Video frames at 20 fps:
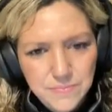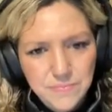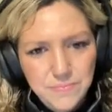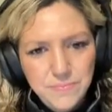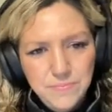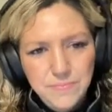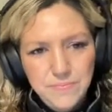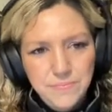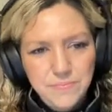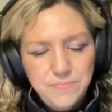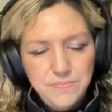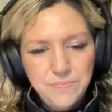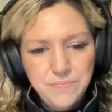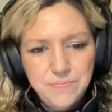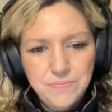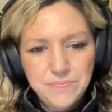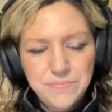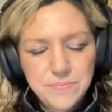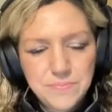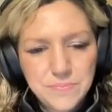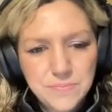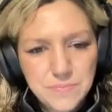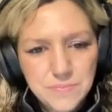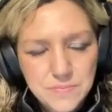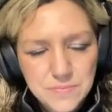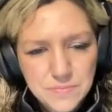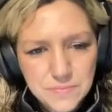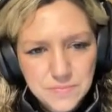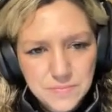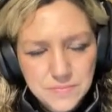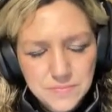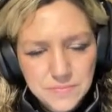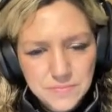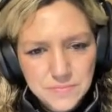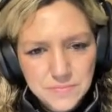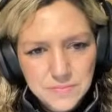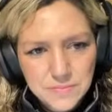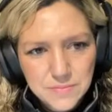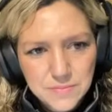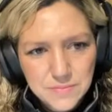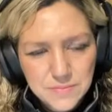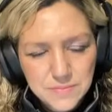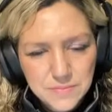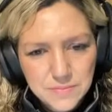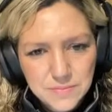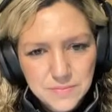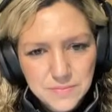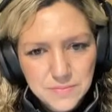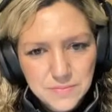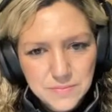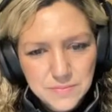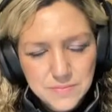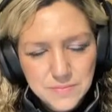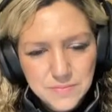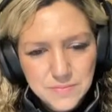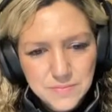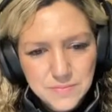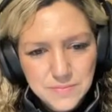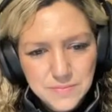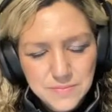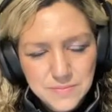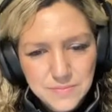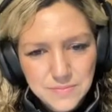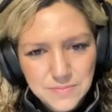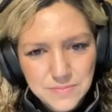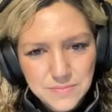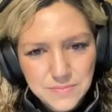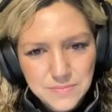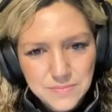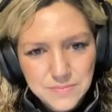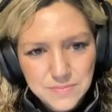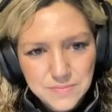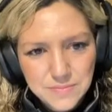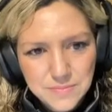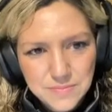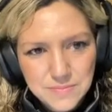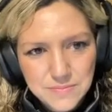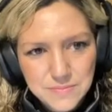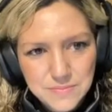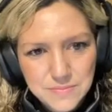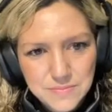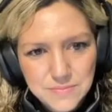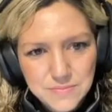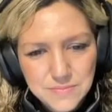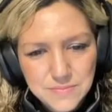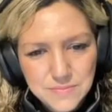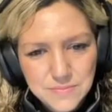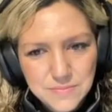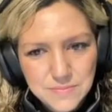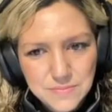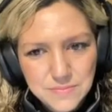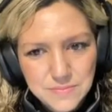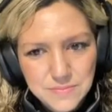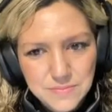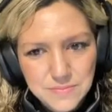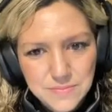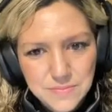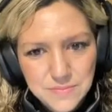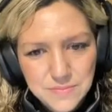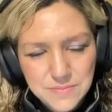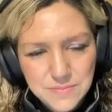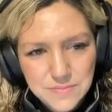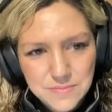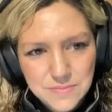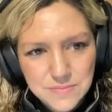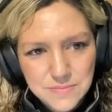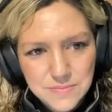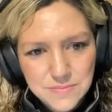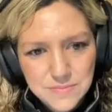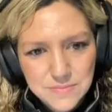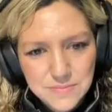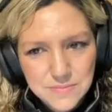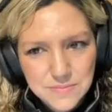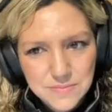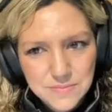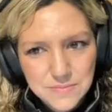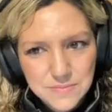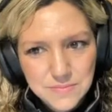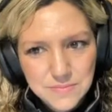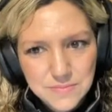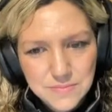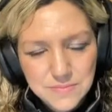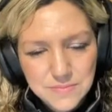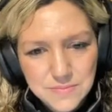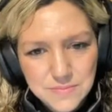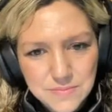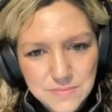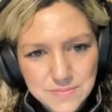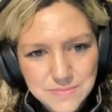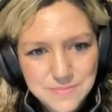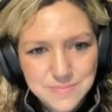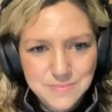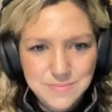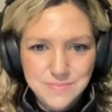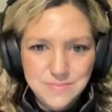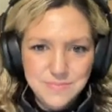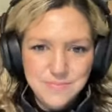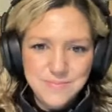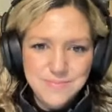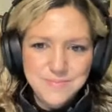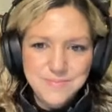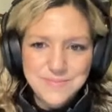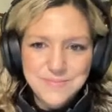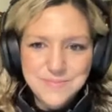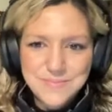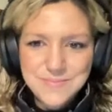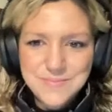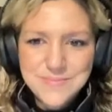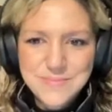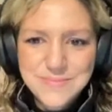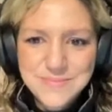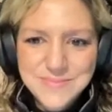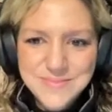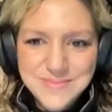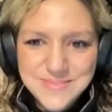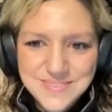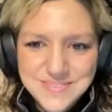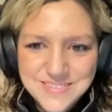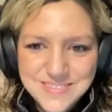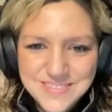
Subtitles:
No words are spoken by the person on screen.